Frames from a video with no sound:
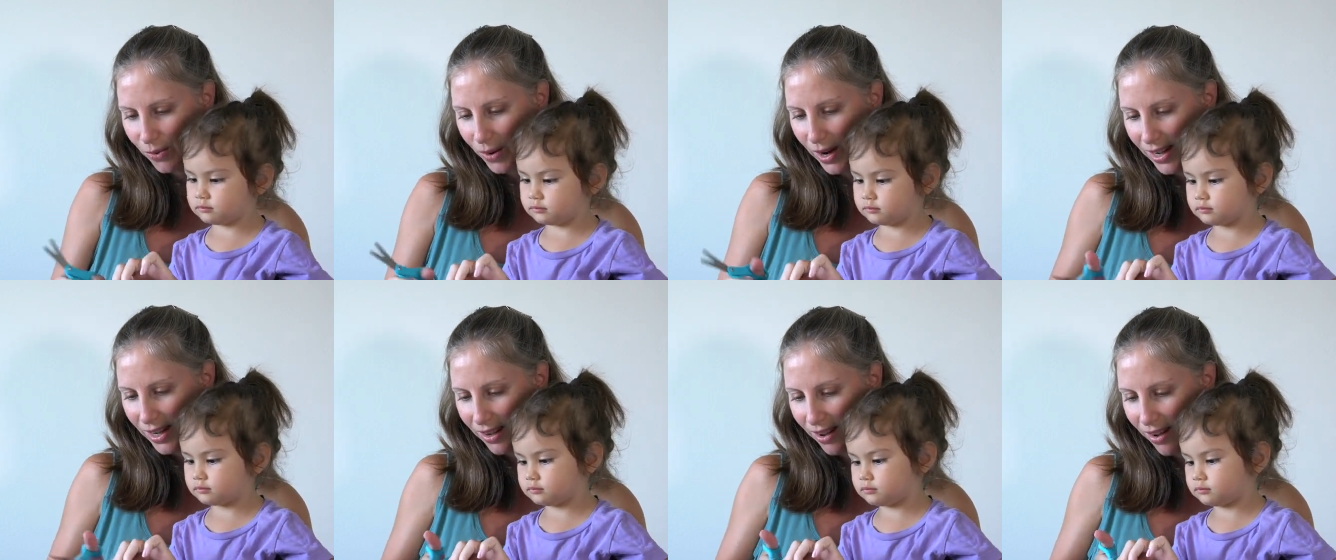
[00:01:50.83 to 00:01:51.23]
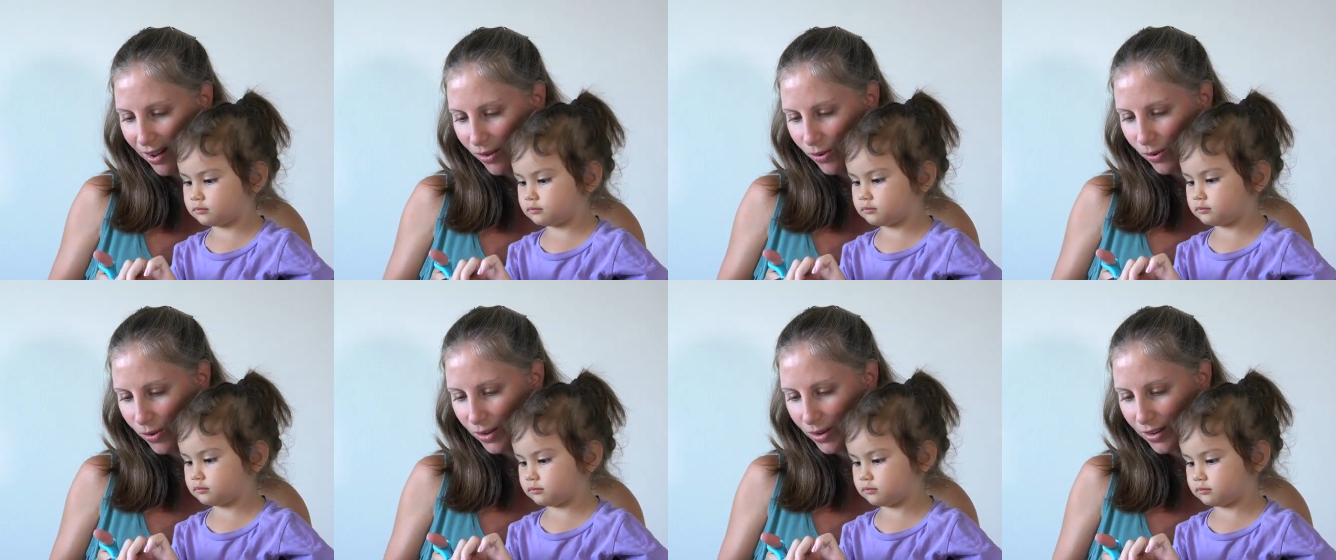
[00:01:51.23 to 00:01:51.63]
Speaker 1: why
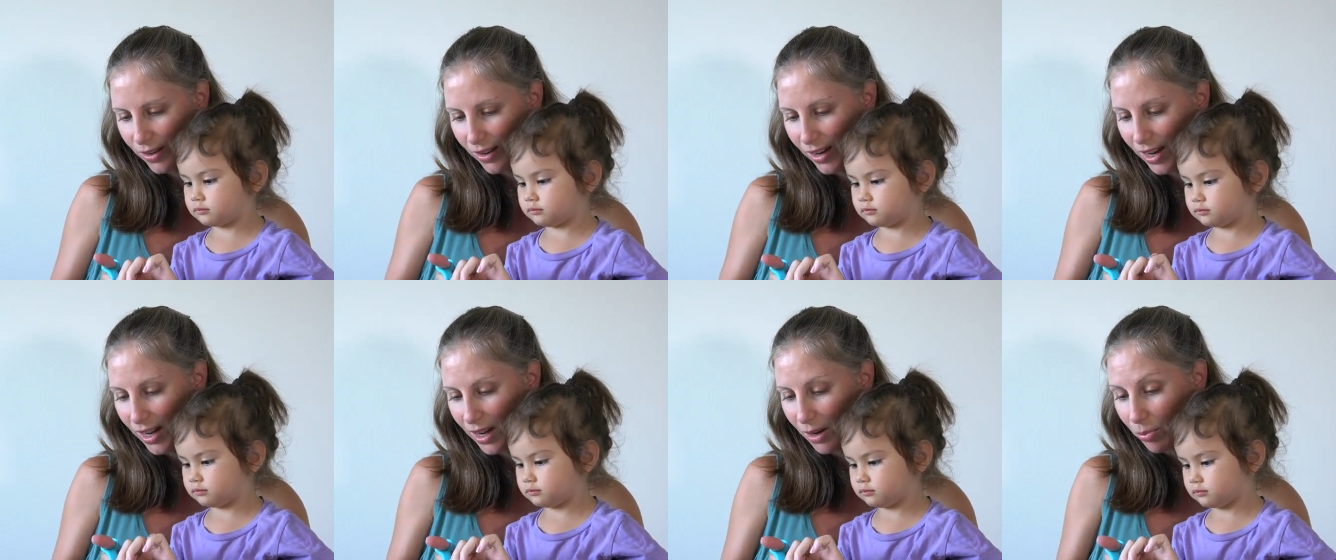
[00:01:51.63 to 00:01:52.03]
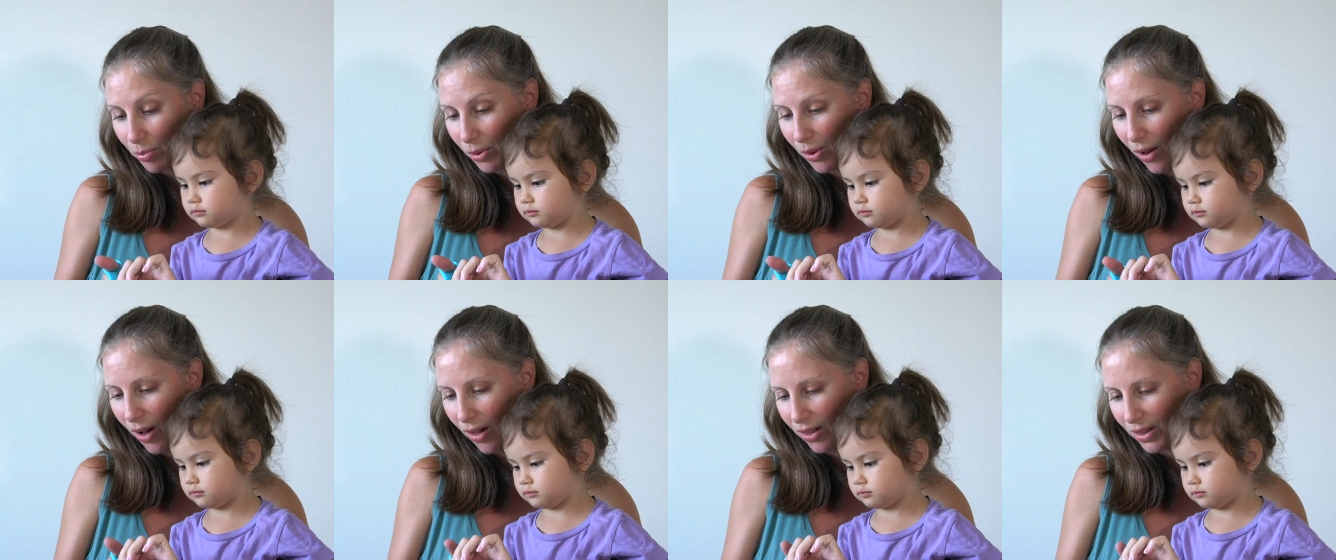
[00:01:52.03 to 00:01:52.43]
not order a
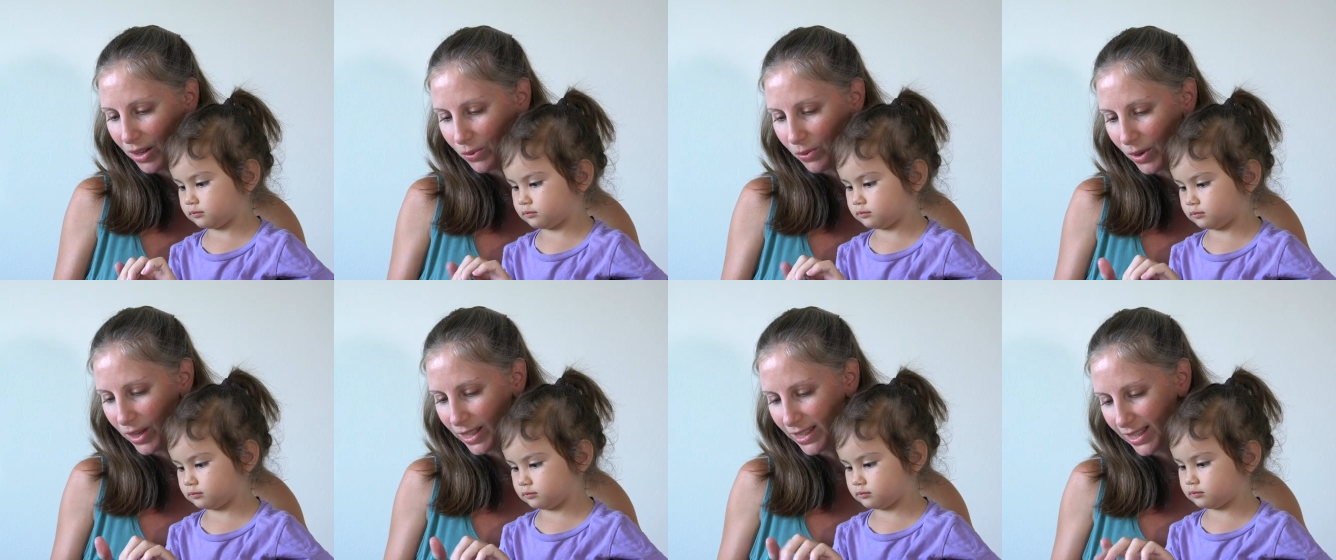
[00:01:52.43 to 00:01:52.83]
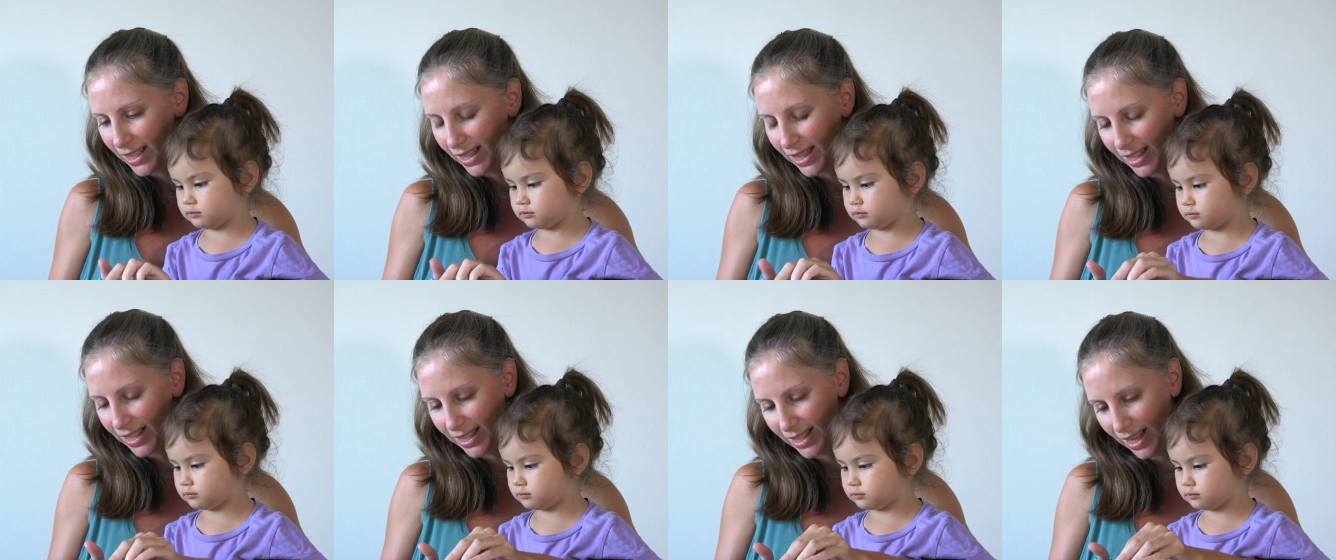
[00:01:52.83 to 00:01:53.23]
couple all-in-ones
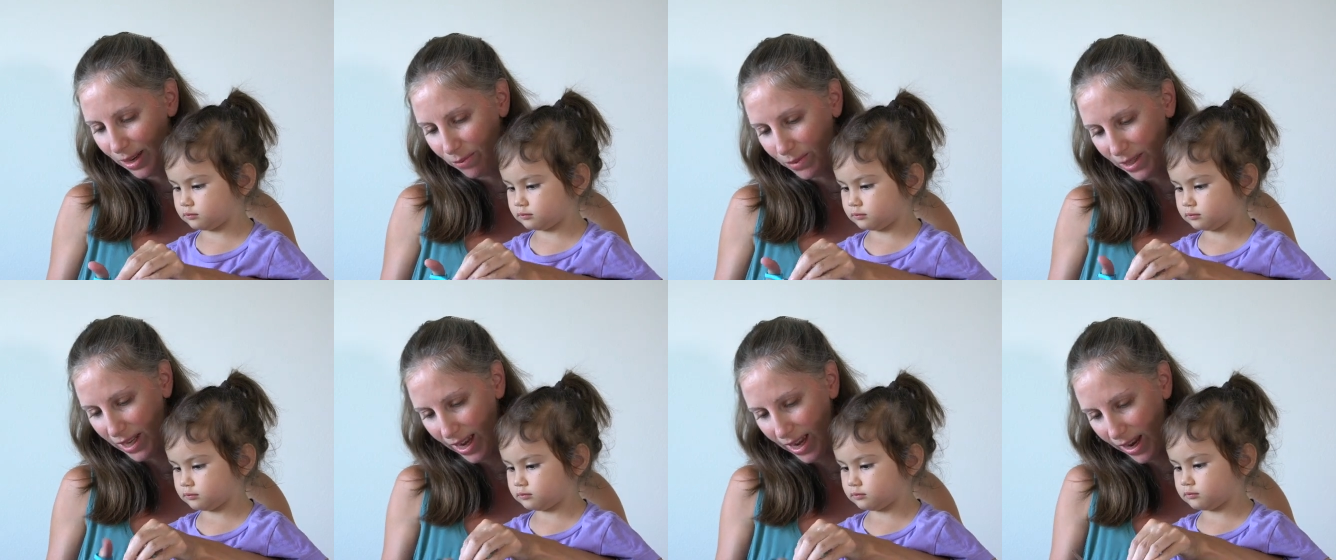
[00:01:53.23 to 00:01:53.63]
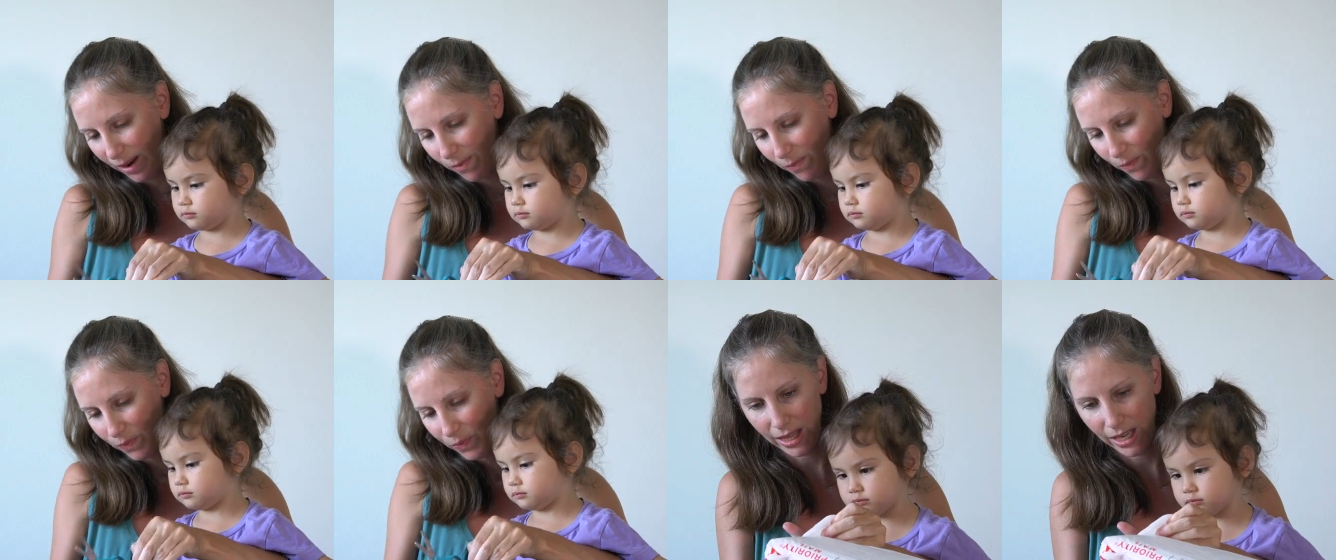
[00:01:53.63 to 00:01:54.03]
at the same
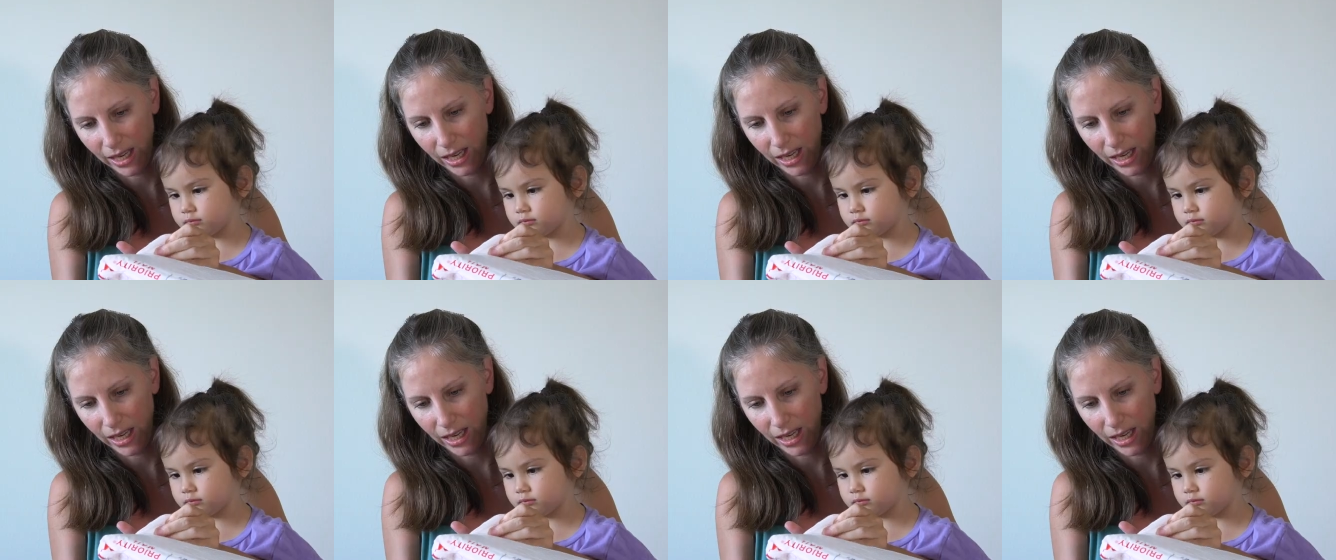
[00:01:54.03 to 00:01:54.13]
time?